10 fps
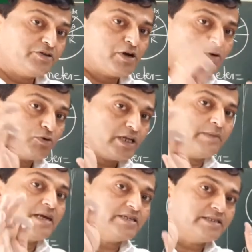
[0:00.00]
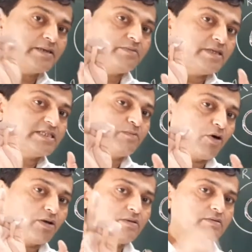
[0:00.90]
you have to imagine something
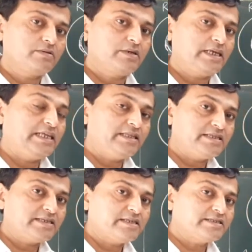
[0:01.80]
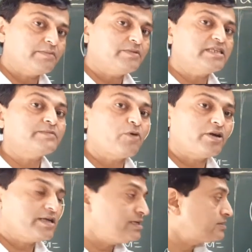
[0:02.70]
small. In this case something small
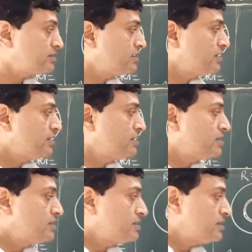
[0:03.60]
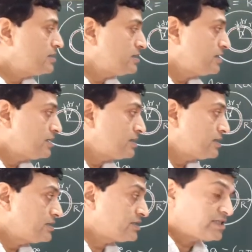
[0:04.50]
is
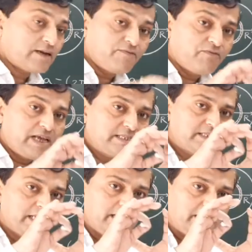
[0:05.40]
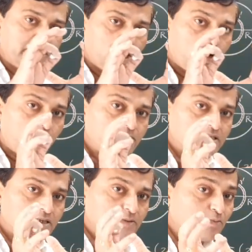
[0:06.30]
surface area of
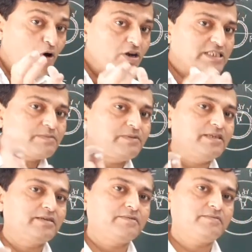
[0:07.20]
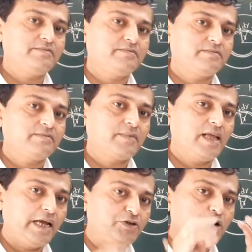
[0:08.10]
small sphere,
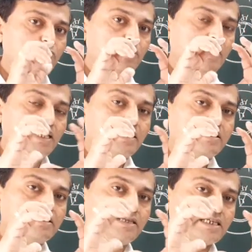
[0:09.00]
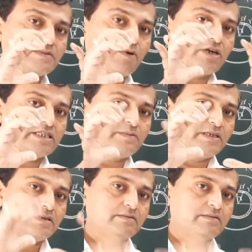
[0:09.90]
and you have to increase that small sphere.